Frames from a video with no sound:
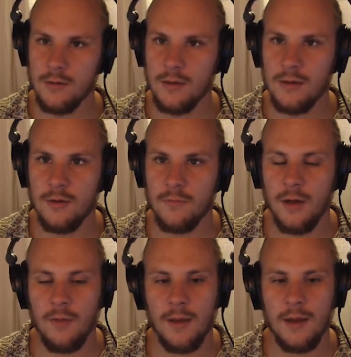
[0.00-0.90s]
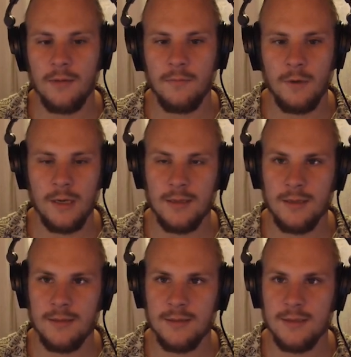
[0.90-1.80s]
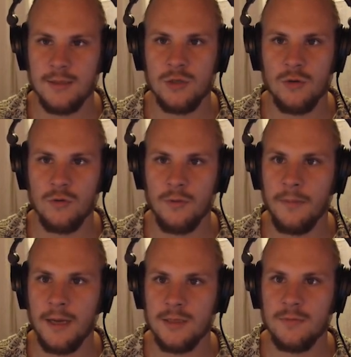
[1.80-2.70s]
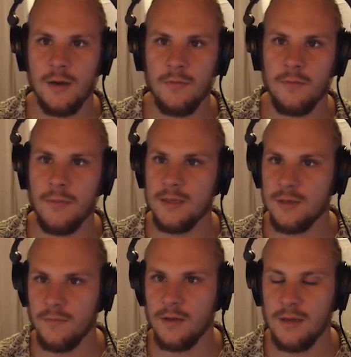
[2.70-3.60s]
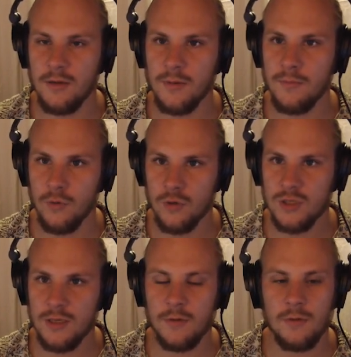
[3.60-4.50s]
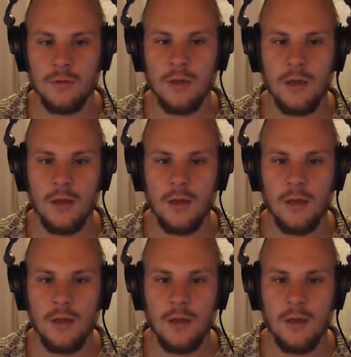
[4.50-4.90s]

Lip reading: A little while back, what I did is I showed you a patch where we made something a little bit more stereo.